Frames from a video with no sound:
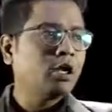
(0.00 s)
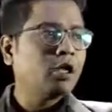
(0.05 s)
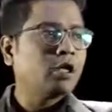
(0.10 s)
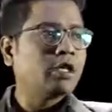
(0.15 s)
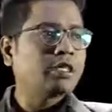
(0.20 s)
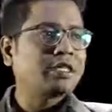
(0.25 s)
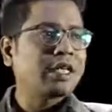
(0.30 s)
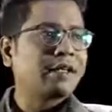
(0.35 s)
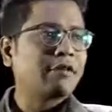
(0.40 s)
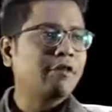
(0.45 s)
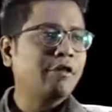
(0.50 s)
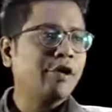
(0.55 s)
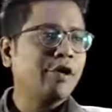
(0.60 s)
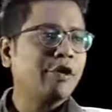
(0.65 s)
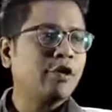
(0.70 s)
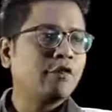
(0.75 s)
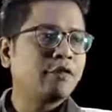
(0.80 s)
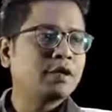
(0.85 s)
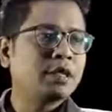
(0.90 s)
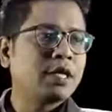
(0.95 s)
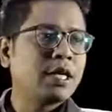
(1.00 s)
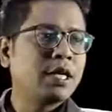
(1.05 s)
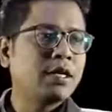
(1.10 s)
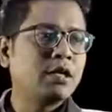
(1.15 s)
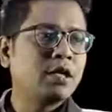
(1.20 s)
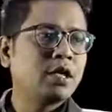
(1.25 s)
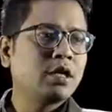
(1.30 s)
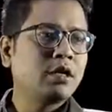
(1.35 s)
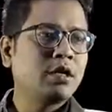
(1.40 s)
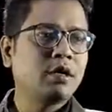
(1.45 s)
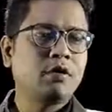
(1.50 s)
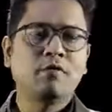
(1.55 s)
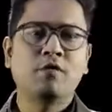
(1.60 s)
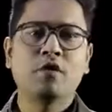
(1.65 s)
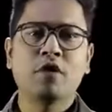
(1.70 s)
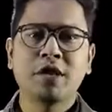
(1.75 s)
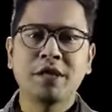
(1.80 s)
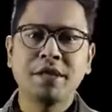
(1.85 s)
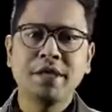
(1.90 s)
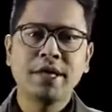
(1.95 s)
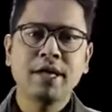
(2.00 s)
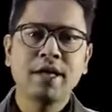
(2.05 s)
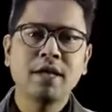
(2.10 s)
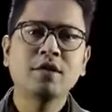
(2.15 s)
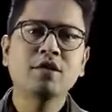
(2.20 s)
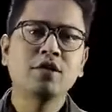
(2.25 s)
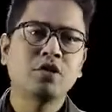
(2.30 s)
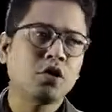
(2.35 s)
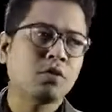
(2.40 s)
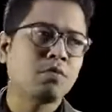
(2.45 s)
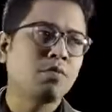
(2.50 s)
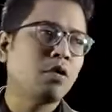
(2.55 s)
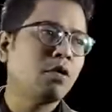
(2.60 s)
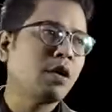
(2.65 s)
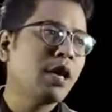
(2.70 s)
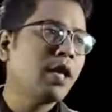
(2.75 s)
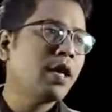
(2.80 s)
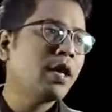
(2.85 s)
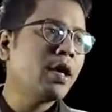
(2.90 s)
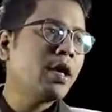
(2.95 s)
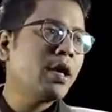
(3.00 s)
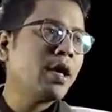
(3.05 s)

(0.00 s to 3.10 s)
the Secretary of State for India, John Morley,